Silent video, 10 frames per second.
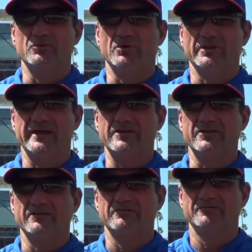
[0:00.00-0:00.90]
you really had
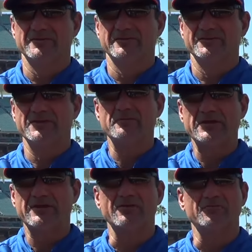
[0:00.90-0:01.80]
to
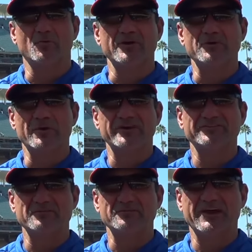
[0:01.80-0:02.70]
be careful where you
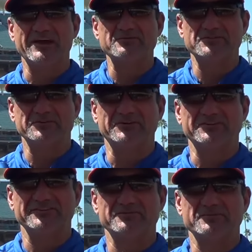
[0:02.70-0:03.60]
went. Sometimes,
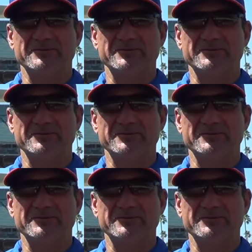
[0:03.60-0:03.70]
there'd